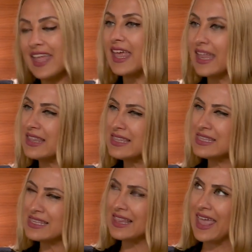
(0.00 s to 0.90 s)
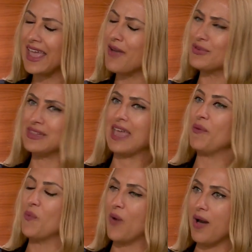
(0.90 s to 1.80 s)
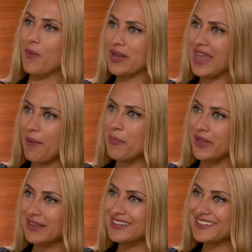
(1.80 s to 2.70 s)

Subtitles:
And, okay. And this is like, I was like, wow, what happened?